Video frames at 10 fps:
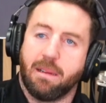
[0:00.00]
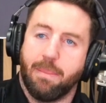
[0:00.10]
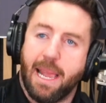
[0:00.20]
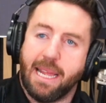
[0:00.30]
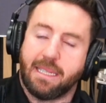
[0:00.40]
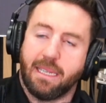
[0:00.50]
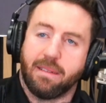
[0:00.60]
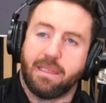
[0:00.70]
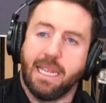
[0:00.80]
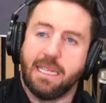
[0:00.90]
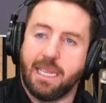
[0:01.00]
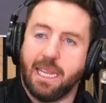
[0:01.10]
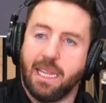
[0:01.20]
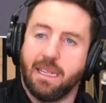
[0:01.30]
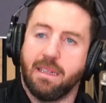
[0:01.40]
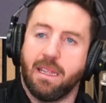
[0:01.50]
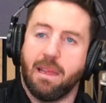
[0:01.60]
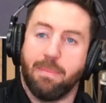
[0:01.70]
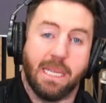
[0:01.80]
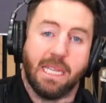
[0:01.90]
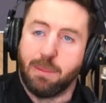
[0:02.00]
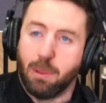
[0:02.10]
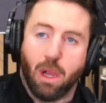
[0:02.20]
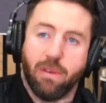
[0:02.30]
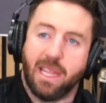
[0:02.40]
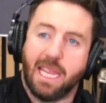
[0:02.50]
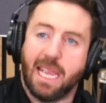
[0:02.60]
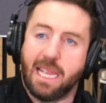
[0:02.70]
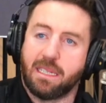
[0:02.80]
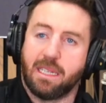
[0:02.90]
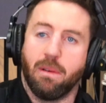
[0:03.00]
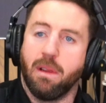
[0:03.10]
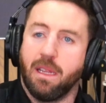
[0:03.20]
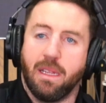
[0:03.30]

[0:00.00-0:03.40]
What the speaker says: compared to TNT and BT Sport over the years? So,